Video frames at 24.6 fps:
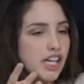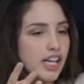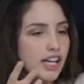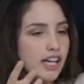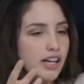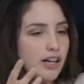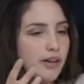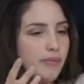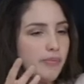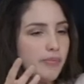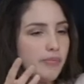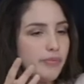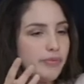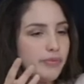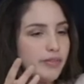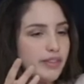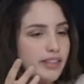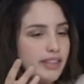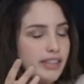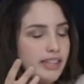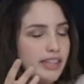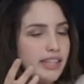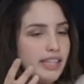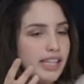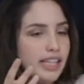Um,
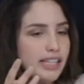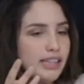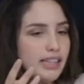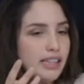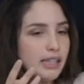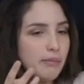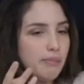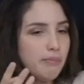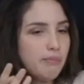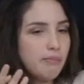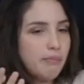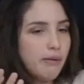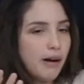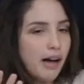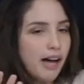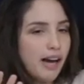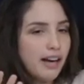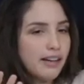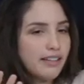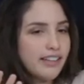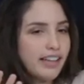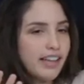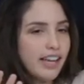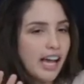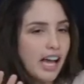that the
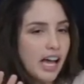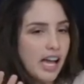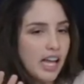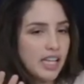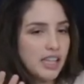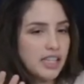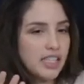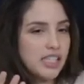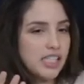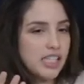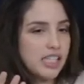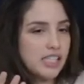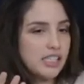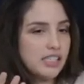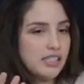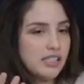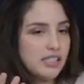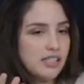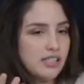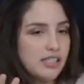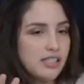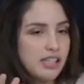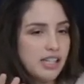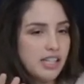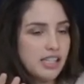bar they had
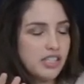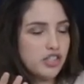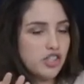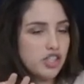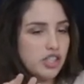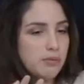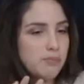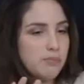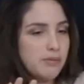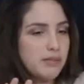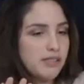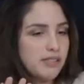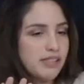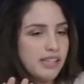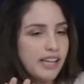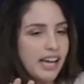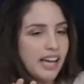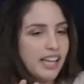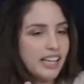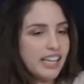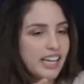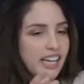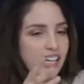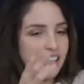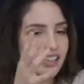just like cheapest they
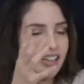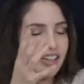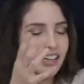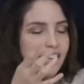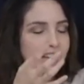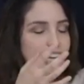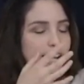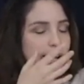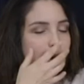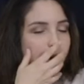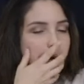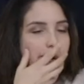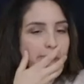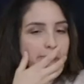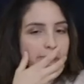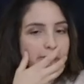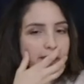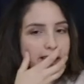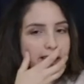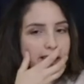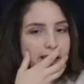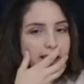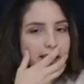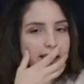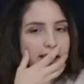had
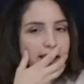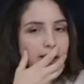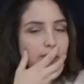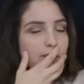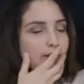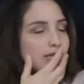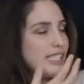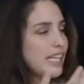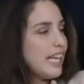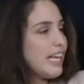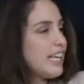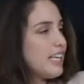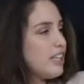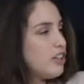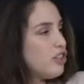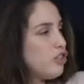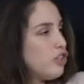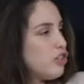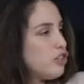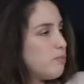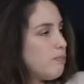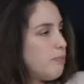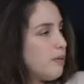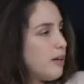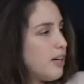it was like
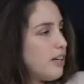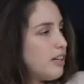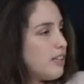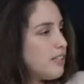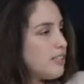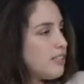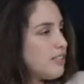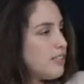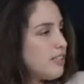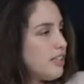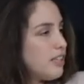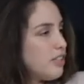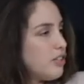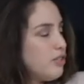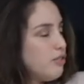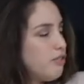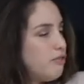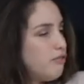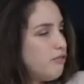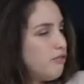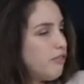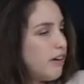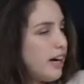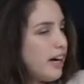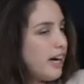those bars that you
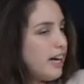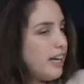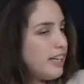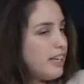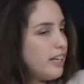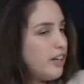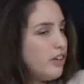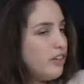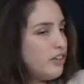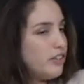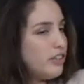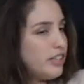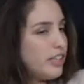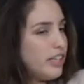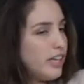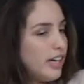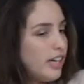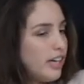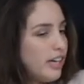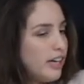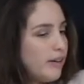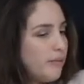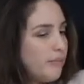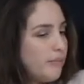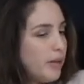find on the
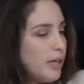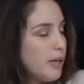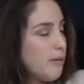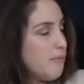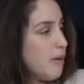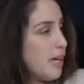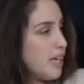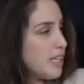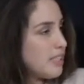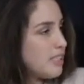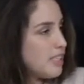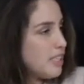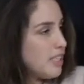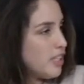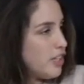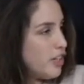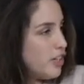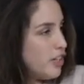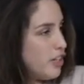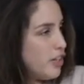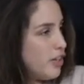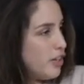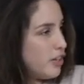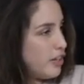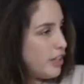in Mexico
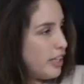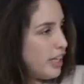on